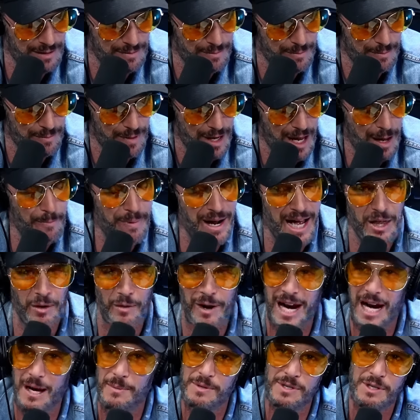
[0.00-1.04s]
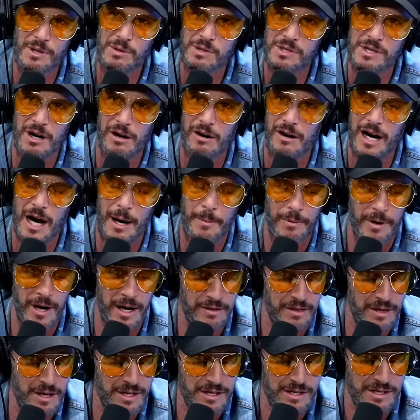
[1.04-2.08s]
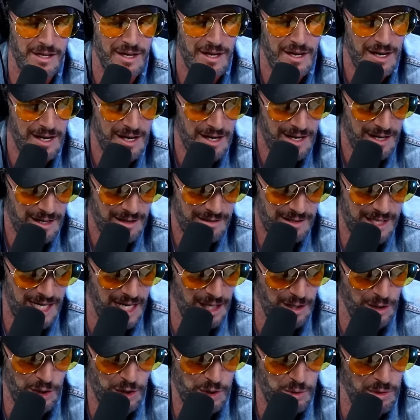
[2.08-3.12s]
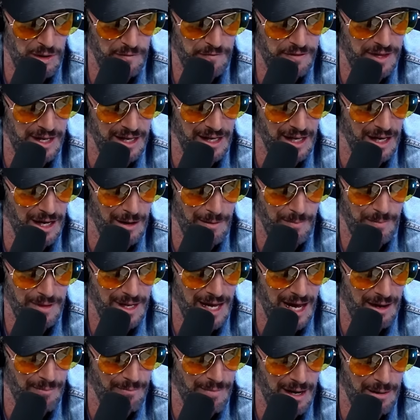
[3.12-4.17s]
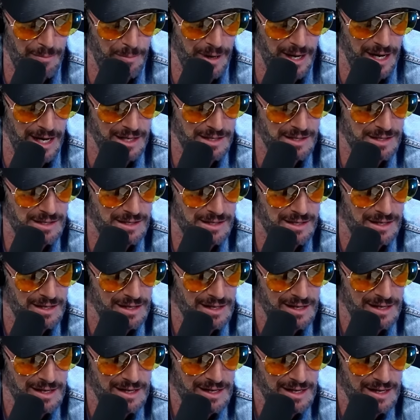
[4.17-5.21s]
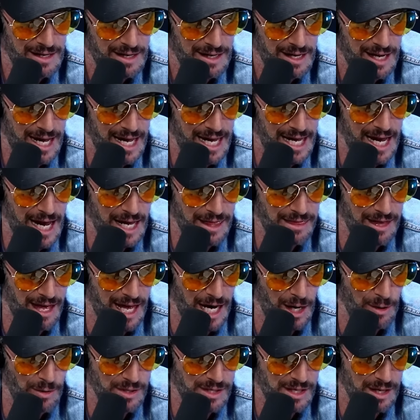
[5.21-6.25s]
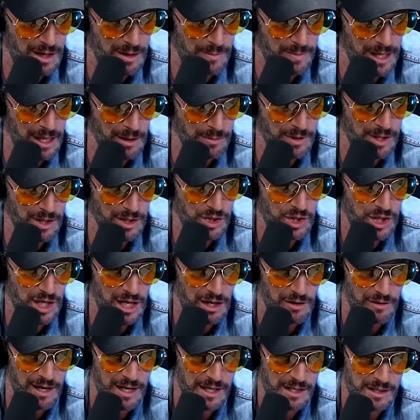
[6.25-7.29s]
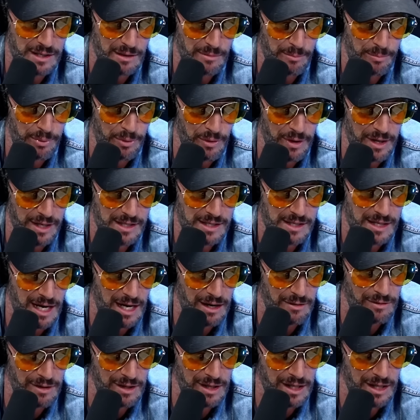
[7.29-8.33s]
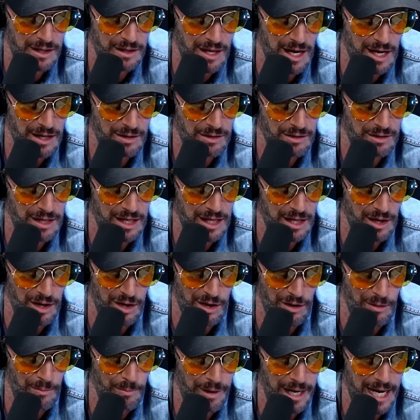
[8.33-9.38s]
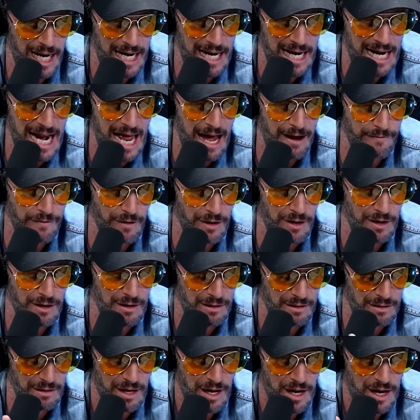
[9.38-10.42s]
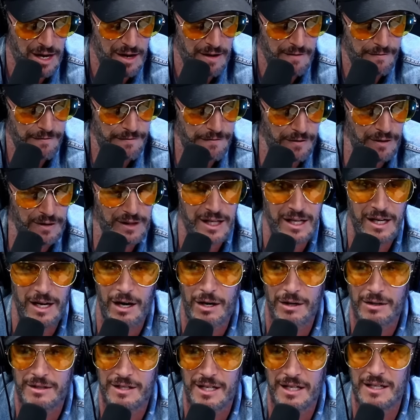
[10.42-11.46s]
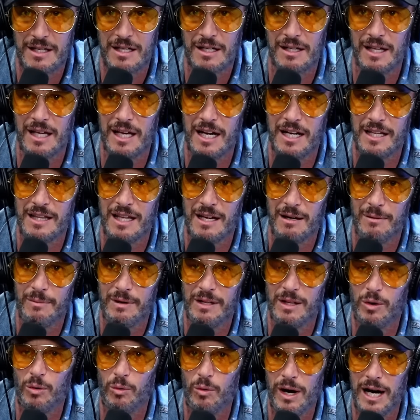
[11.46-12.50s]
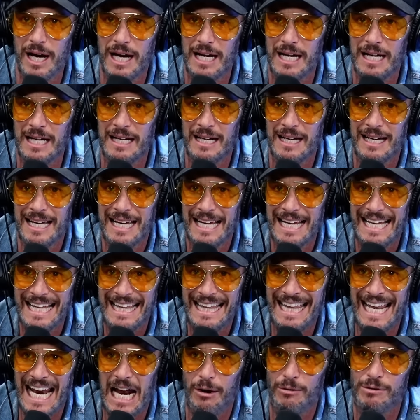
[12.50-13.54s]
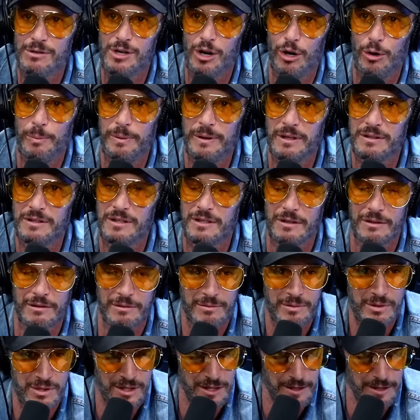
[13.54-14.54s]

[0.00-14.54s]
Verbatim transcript: Uh, and by the uh, way, I'm so sorry I brought this Taylor Swift thing up. Not my best. I, I thought I was going to uh, be able to generate some points that I really thought could hit home, but I, I never fully articulated them in the way that I was hoping to. I so.